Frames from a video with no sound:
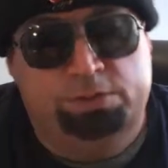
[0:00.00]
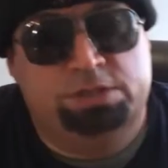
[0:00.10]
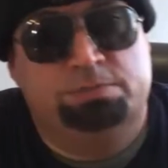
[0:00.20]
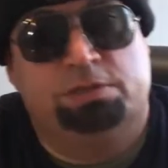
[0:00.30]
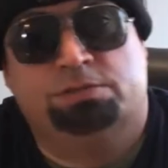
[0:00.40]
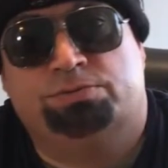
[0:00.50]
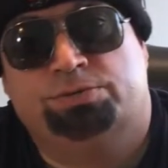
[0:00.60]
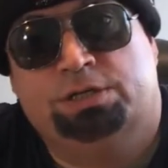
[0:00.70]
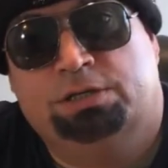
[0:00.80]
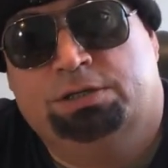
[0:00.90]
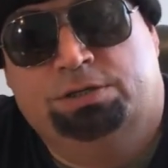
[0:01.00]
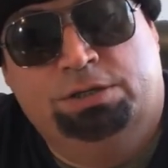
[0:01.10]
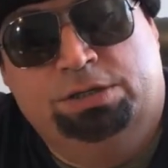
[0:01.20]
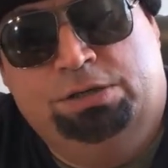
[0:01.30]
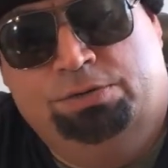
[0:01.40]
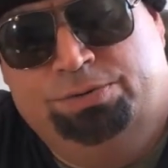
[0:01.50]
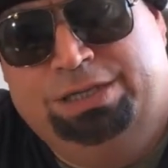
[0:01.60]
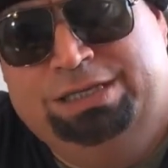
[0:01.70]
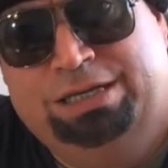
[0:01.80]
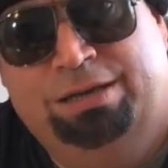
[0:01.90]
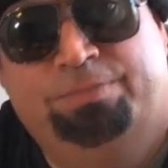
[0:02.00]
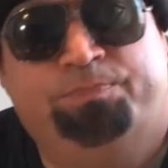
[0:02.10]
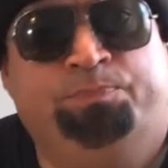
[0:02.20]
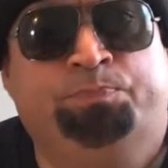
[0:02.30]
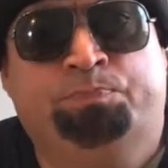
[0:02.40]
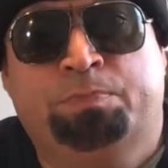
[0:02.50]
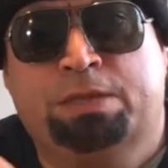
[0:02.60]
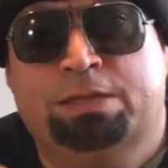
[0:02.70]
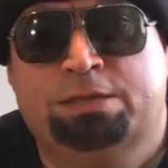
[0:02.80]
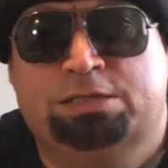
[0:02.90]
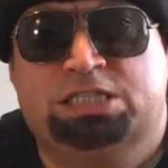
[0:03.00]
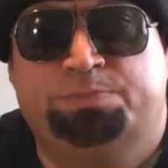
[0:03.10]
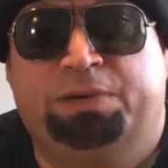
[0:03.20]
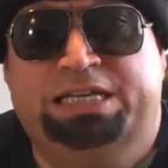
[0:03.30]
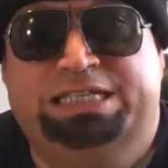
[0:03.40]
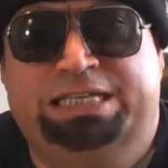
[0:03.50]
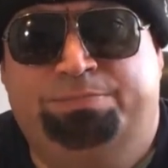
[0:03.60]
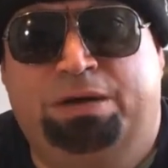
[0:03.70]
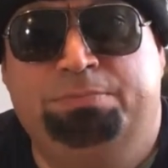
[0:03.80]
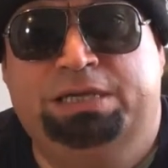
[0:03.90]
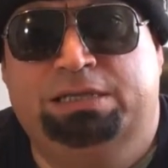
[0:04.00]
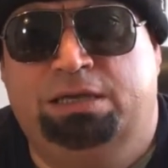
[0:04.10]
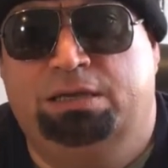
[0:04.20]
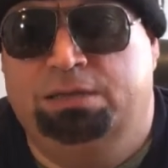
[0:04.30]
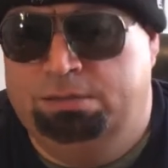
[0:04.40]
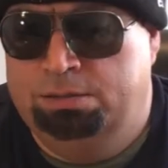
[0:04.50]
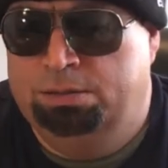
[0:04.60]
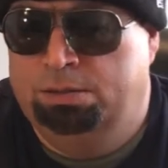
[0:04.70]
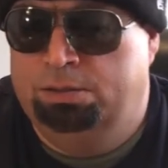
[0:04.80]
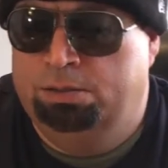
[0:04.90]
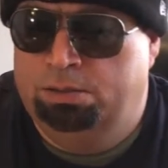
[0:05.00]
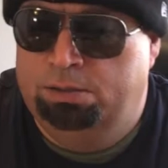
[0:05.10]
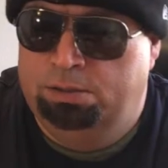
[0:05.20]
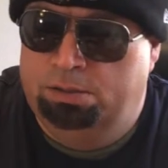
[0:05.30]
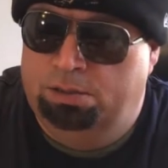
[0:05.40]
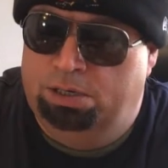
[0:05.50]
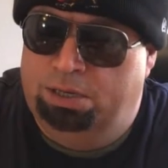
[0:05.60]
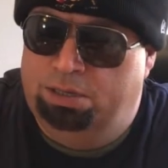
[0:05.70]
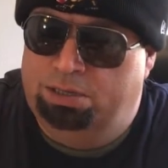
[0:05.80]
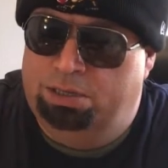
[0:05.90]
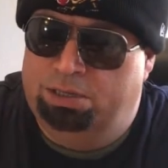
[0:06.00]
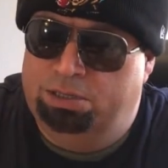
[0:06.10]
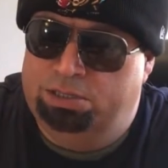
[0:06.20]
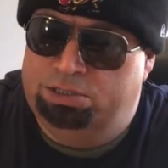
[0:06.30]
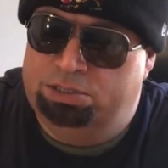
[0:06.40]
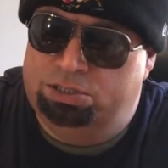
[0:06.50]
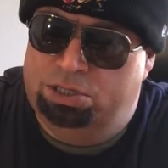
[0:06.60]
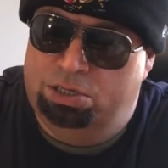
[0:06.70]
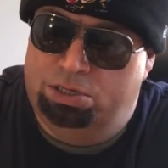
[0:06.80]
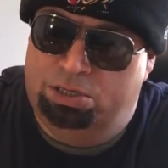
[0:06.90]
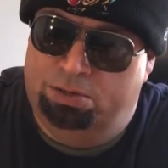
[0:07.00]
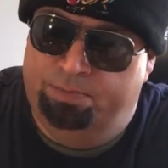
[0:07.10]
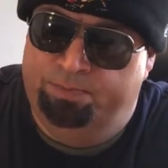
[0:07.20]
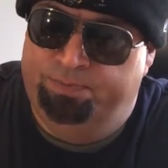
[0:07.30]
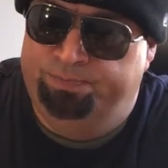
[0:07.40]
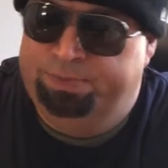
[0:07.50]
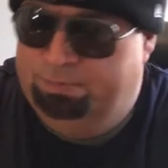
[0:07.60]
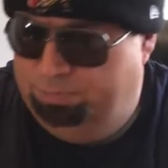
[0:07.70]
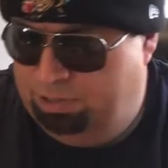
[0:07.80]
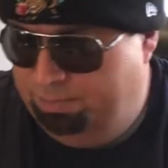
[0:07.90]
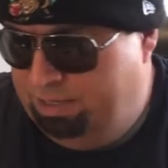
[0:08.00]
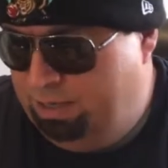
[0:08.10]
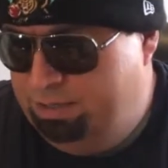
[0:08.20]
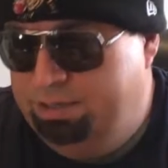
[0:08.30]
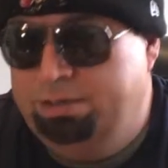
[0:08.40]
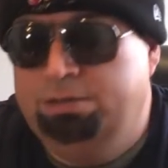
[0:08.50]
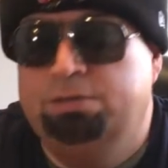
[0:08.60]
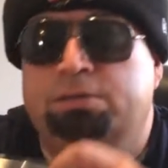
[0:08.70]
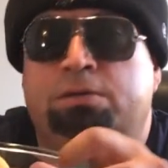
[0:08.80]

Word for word: Oh, it smells really good, really spicy pumpkin -y. And then let's plop it out of there.